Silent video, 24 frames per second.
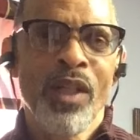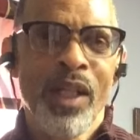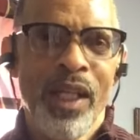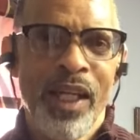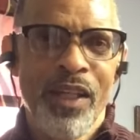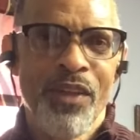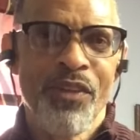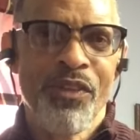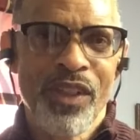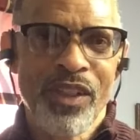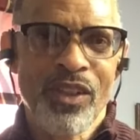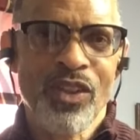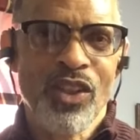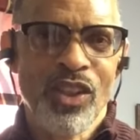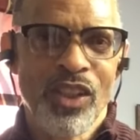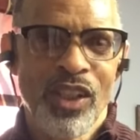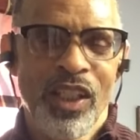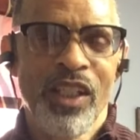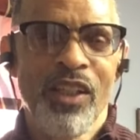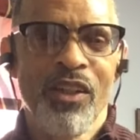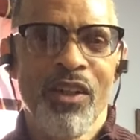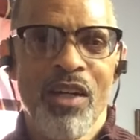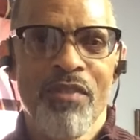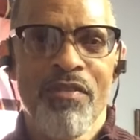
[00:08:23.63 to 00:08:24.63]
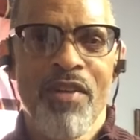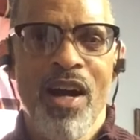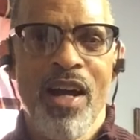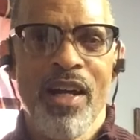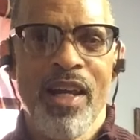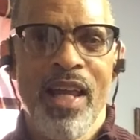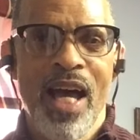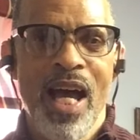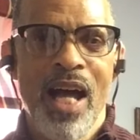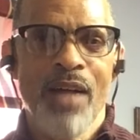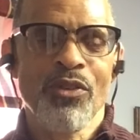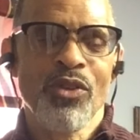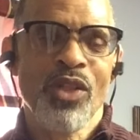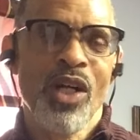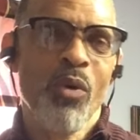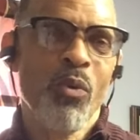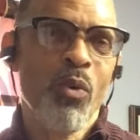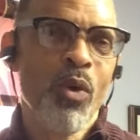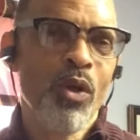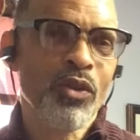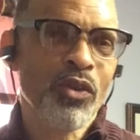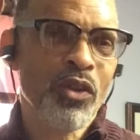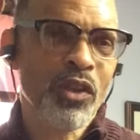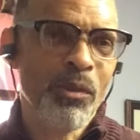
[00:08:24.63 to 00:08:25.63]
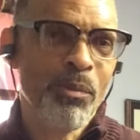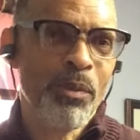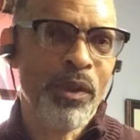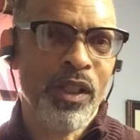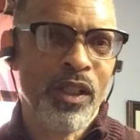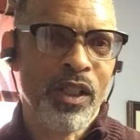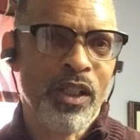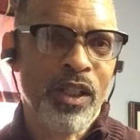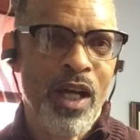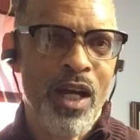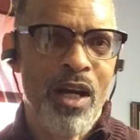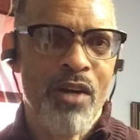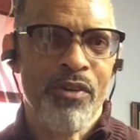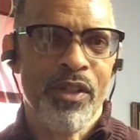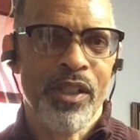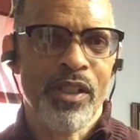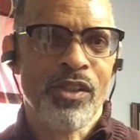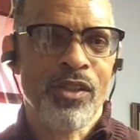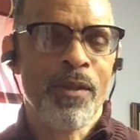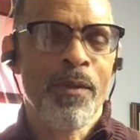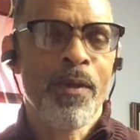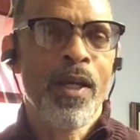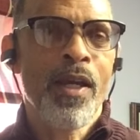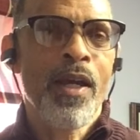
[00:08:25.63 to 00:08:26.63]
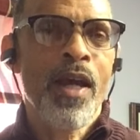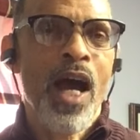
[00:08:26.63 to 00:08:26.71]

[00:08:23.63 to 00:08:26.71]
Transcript: in this year of our lives. So I want you to be encouraged.